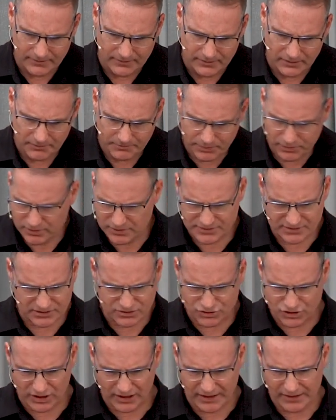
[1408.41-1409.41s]
It produced this
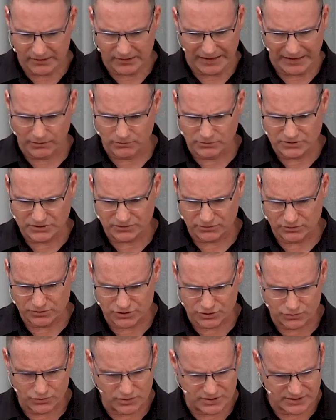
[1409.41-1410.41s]
giant council at
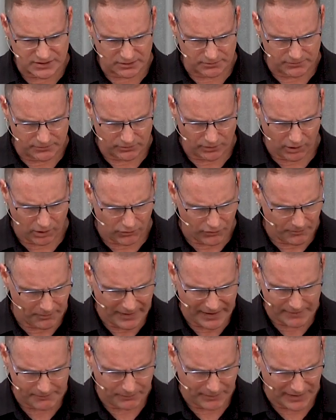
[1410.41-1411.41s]
Jerusalem, and all the
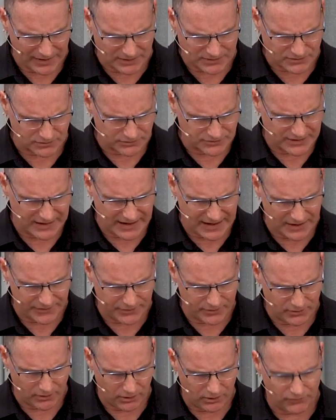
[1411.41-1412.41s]
apostles
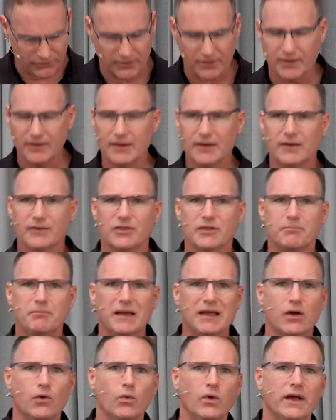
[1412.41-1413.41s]
gather, all the, the
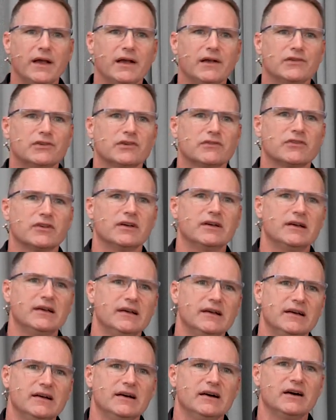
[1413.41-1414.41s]
big wigs of the,
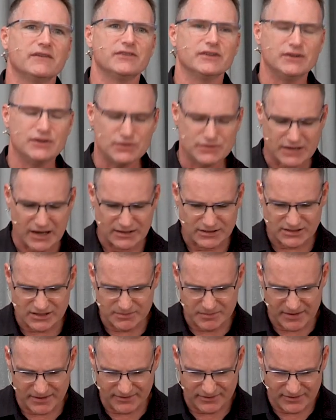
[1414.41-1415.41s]
of the New
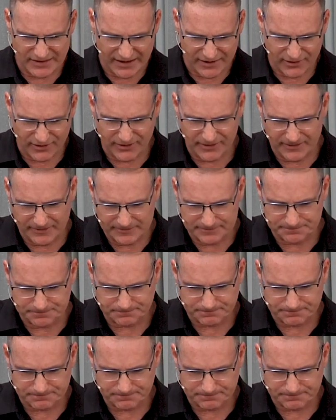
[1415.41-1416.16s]
Testament era, and